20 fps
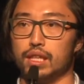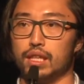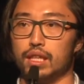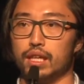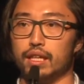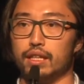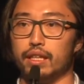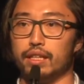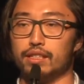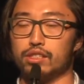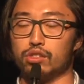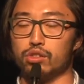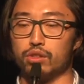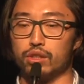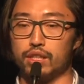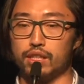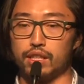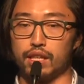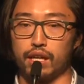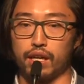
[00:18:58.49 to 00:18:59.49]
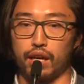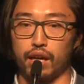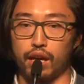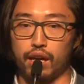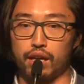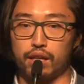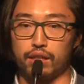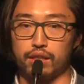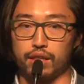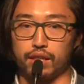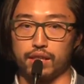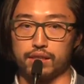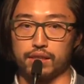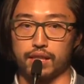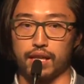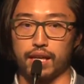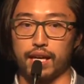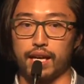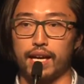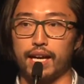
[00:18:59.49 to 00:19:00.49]
and it's looking at areas
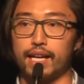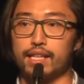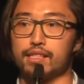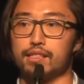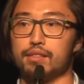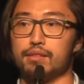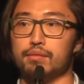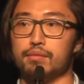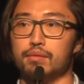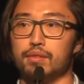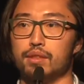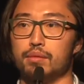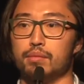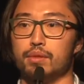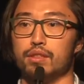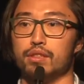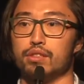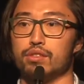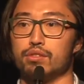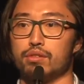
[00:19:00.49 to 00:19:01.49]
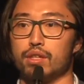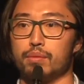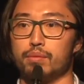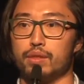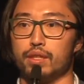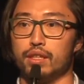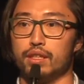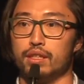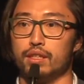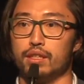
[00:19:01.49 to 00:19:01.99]
that hasn't been disrupted